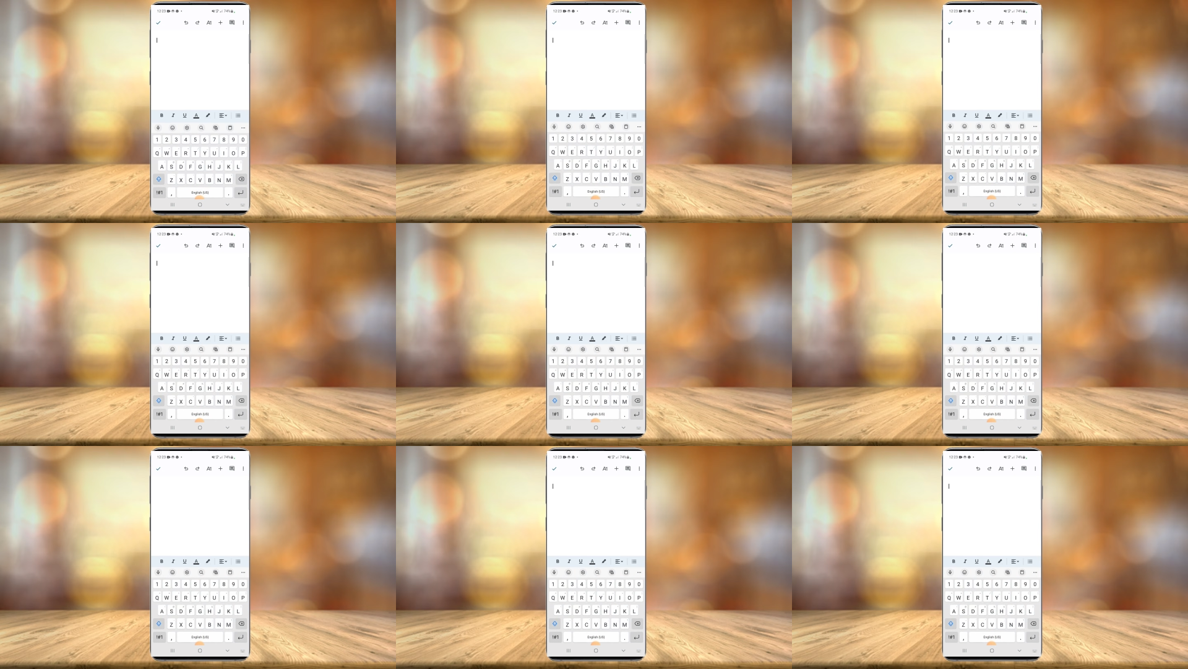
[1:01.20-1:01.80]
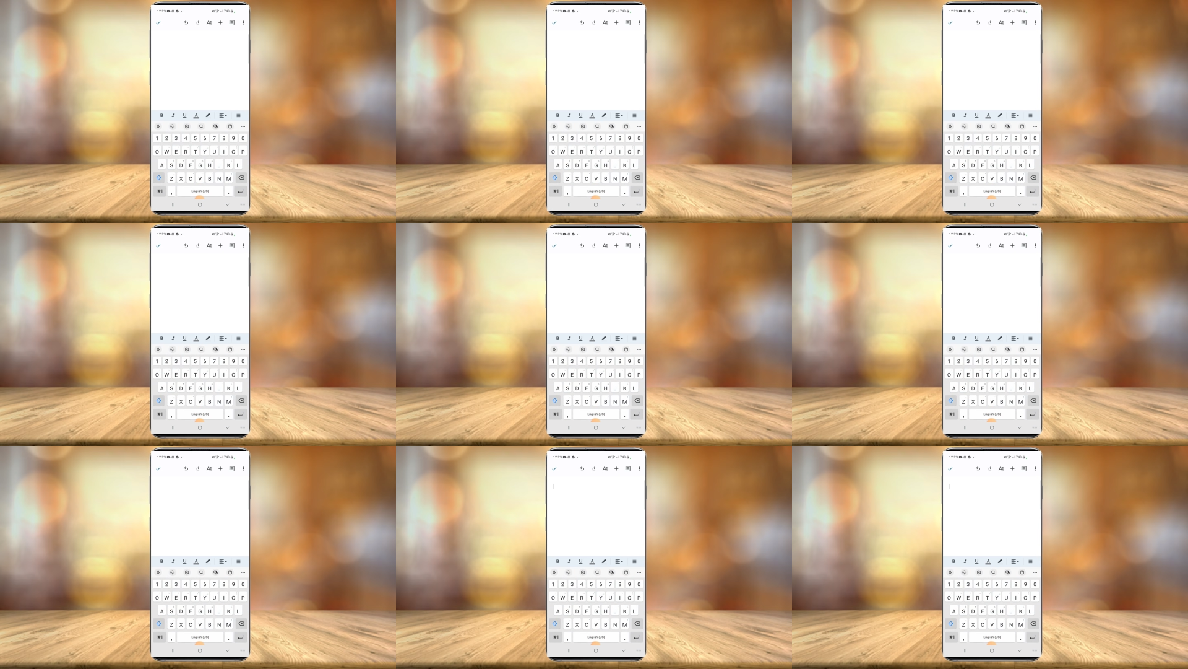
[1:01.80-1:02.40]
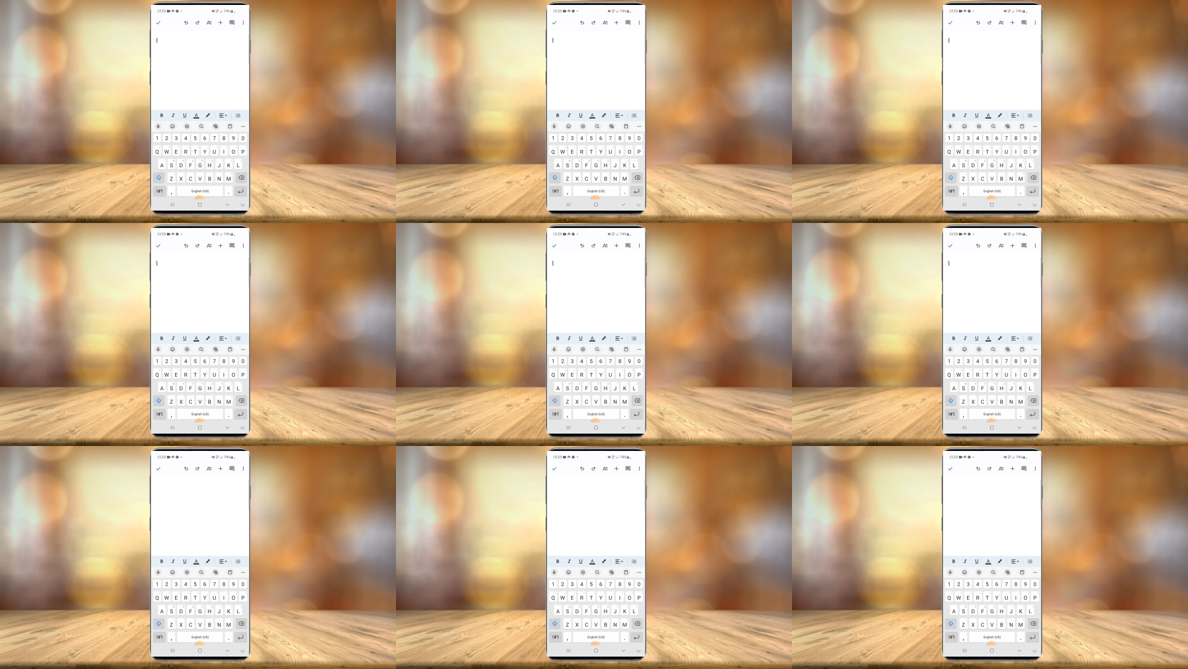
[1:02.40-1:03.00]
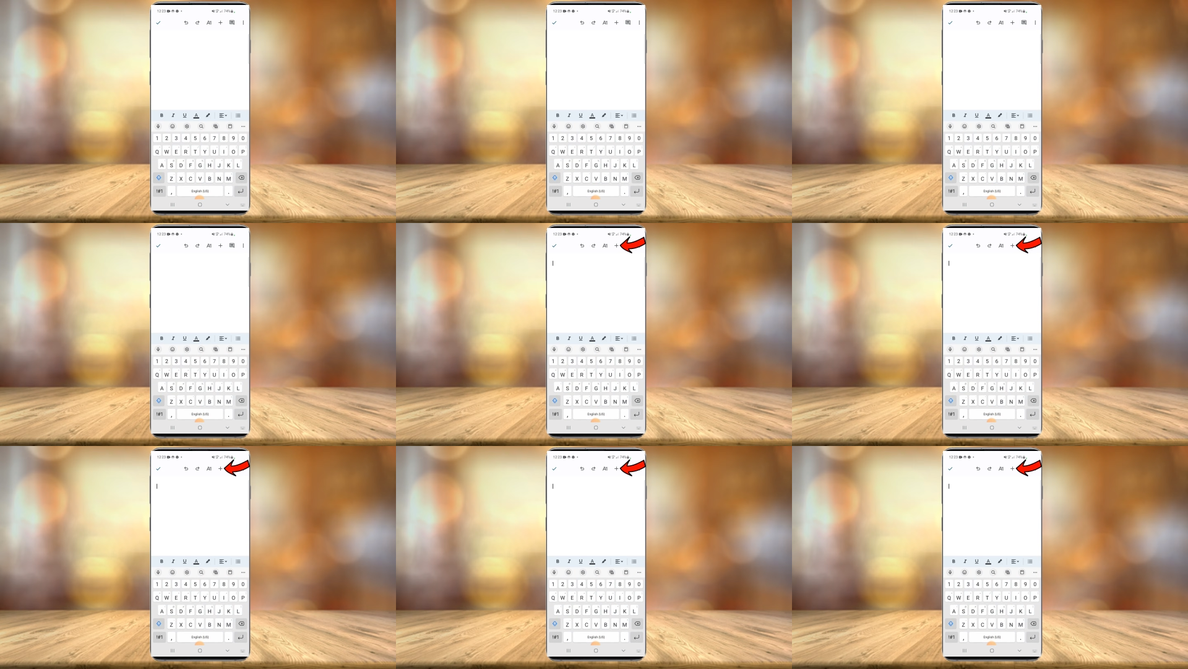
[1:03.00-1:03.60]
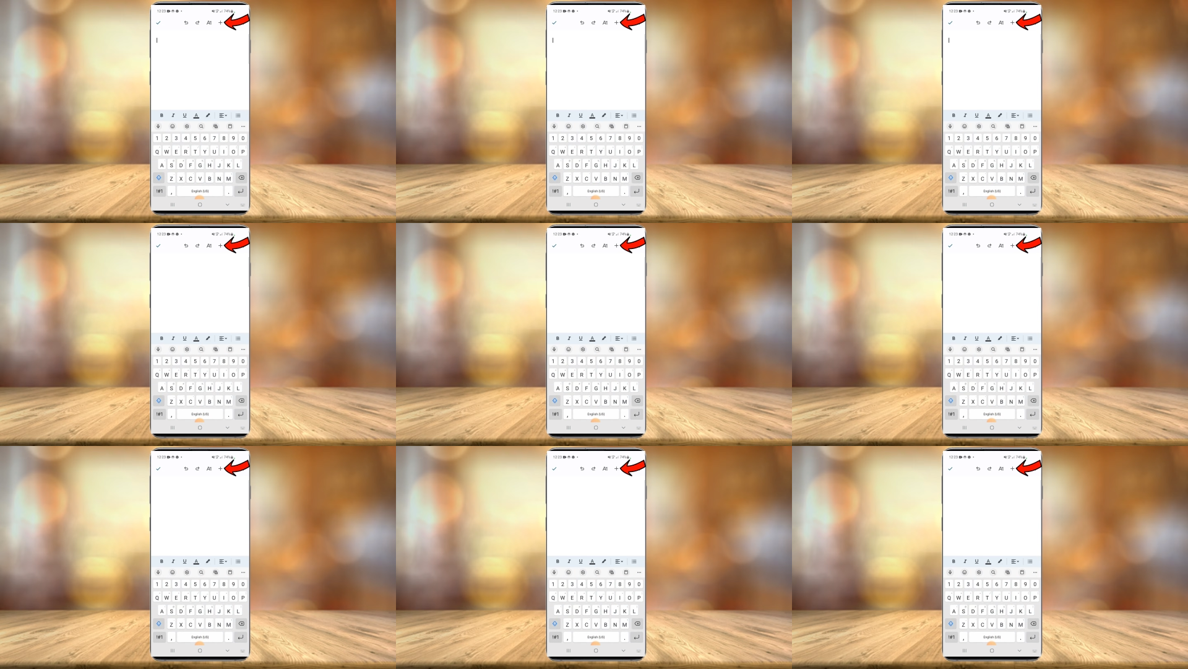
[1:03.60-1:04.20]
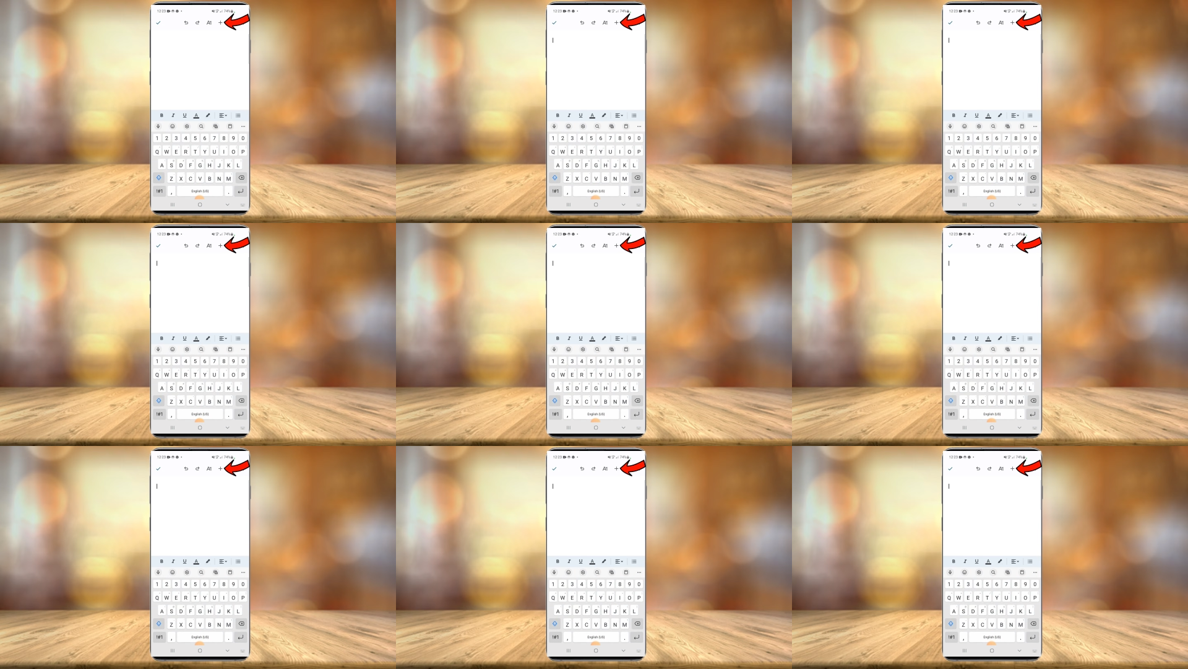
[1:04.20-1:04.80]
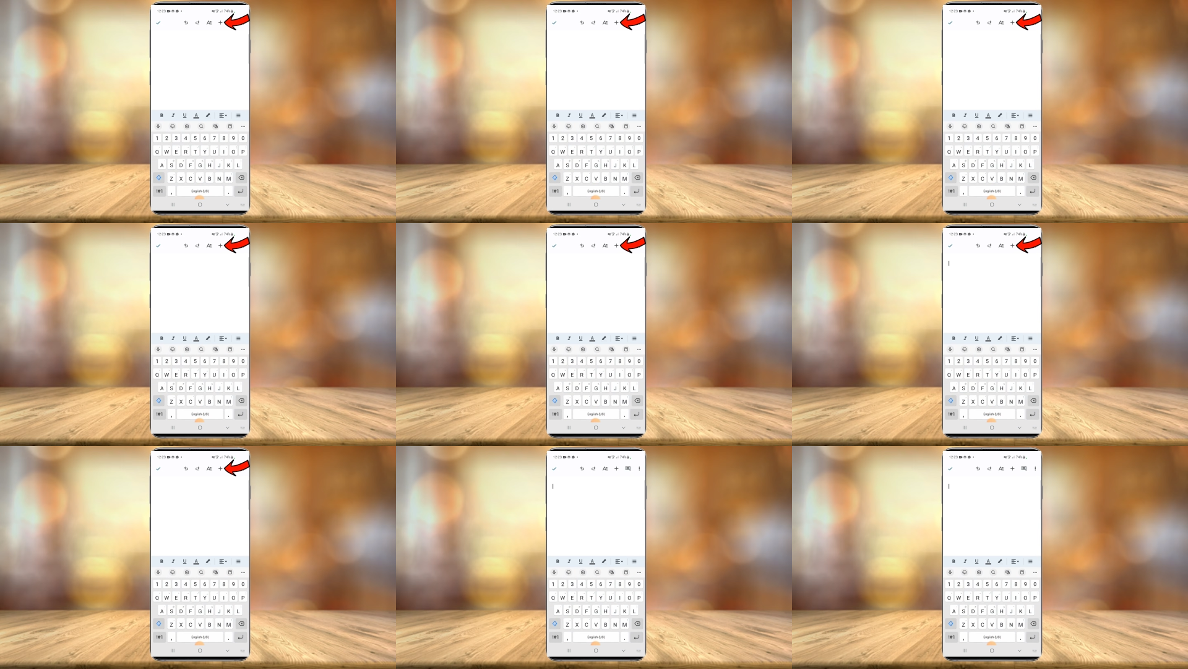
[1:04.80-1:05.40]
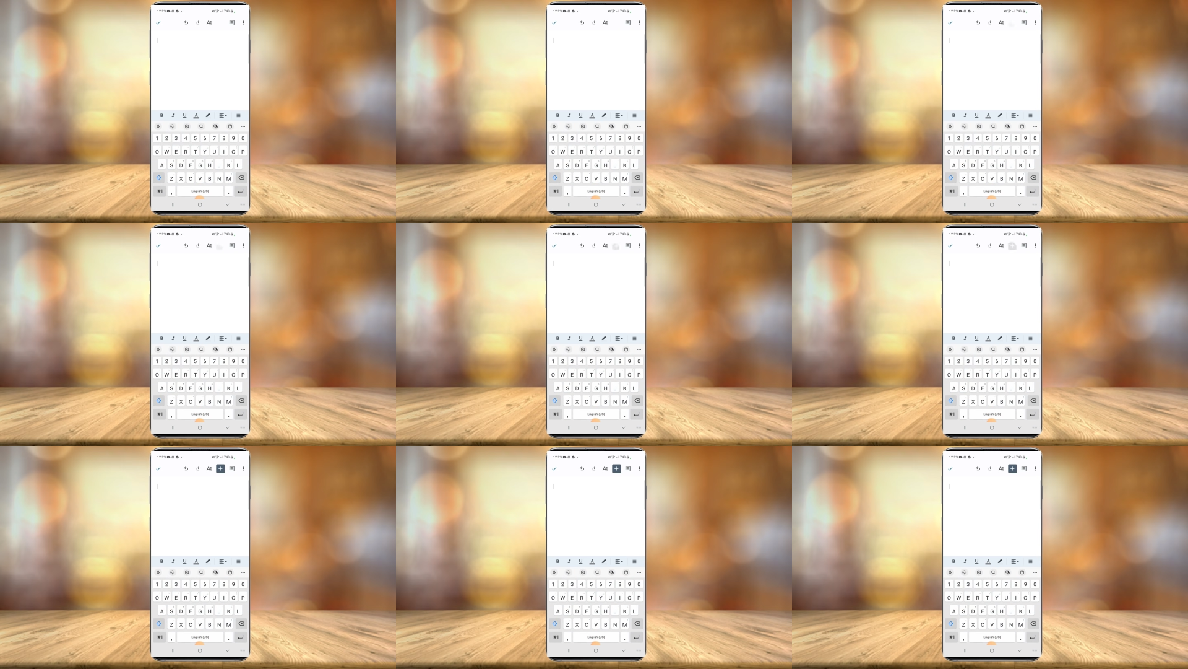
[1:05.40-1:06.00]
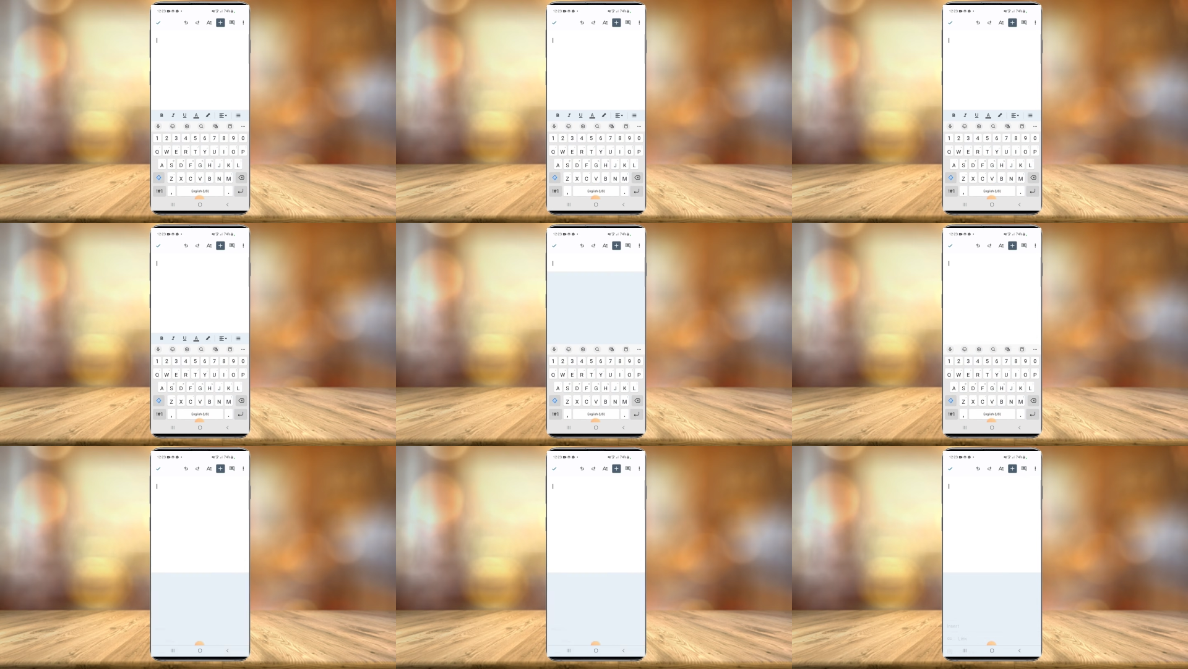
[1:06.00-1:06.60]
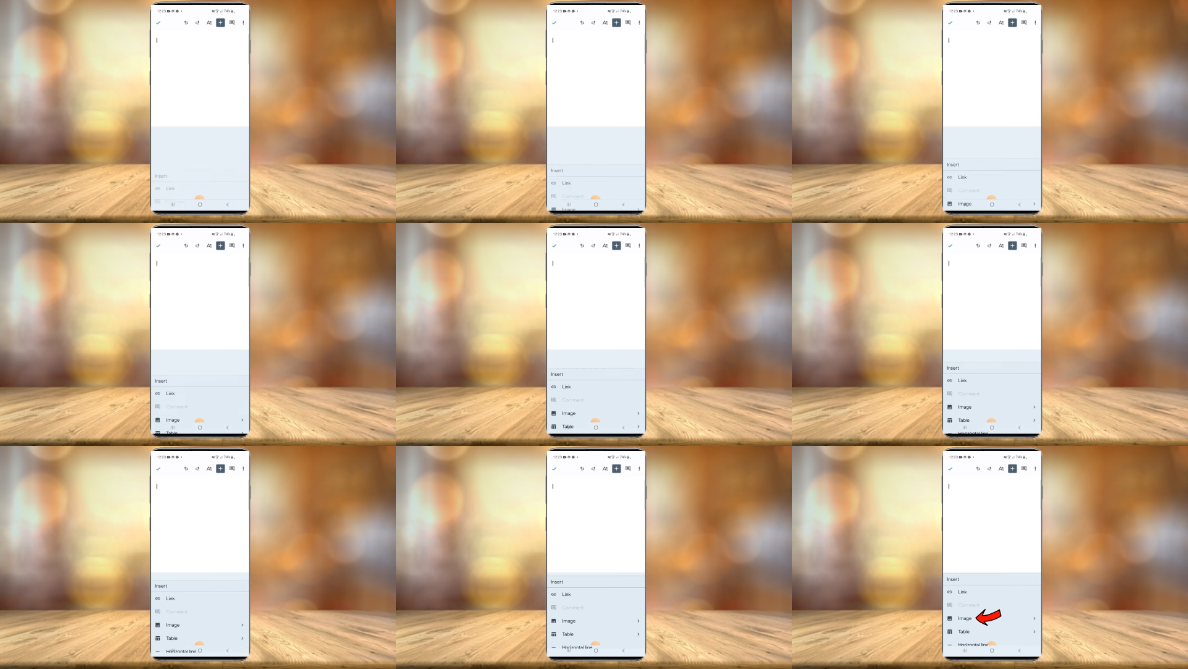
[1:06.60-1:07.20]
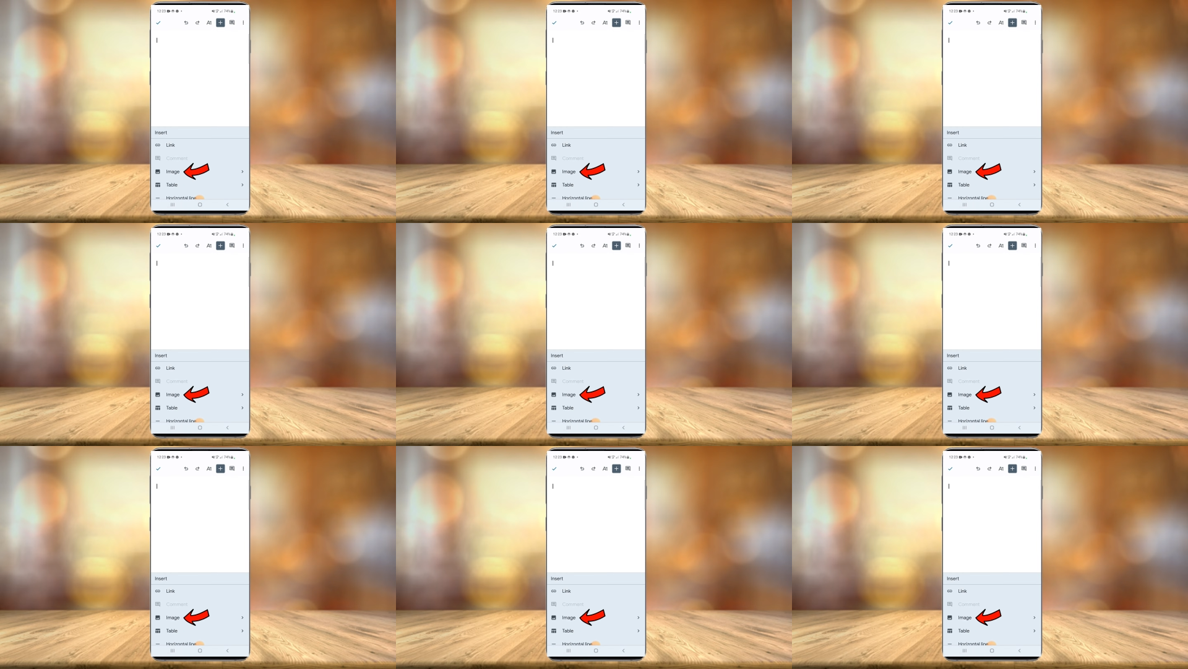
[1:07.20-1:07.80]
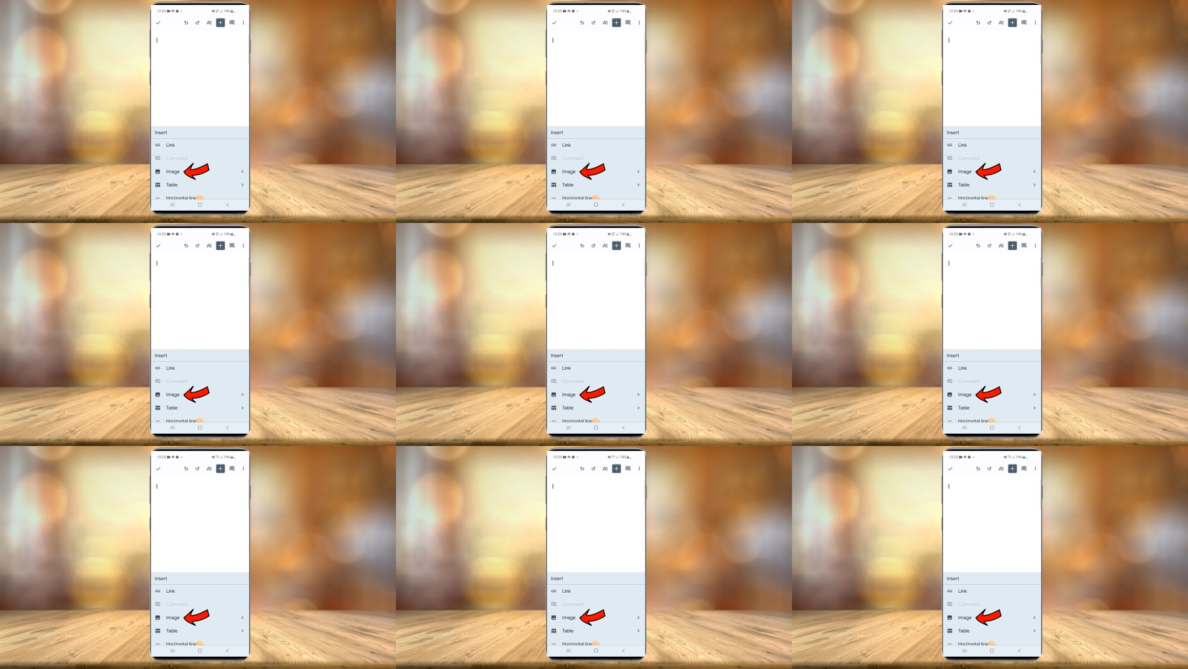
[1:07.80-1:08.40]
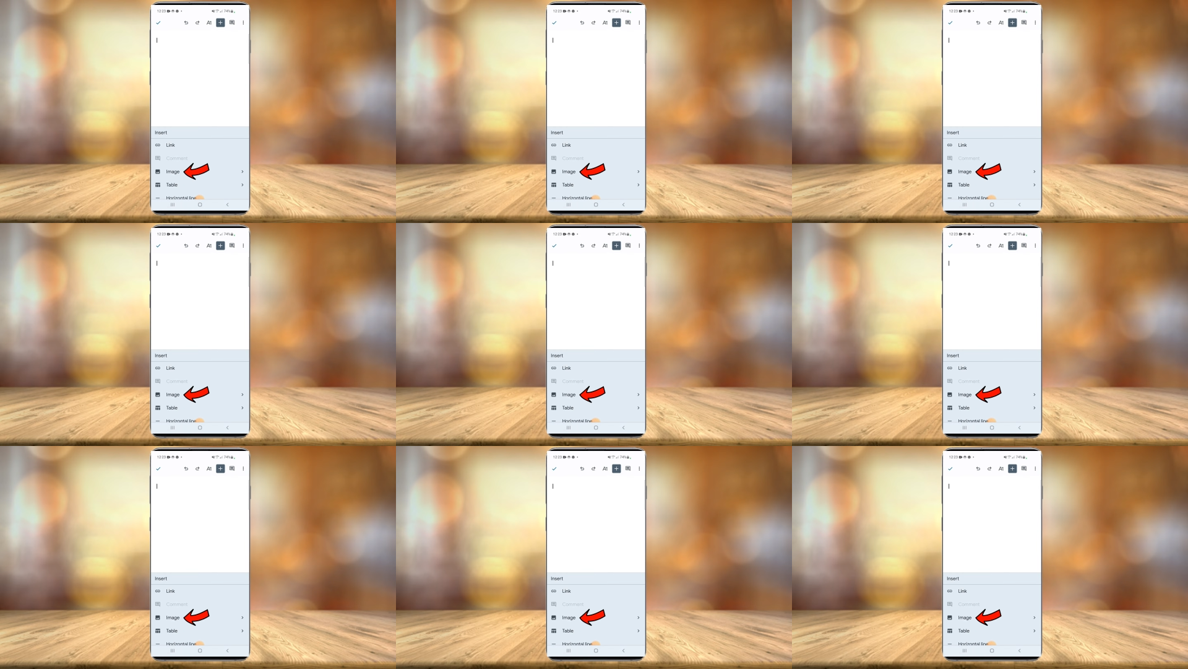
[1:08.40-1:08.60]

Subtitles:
No face is visible, so there are no lips to read.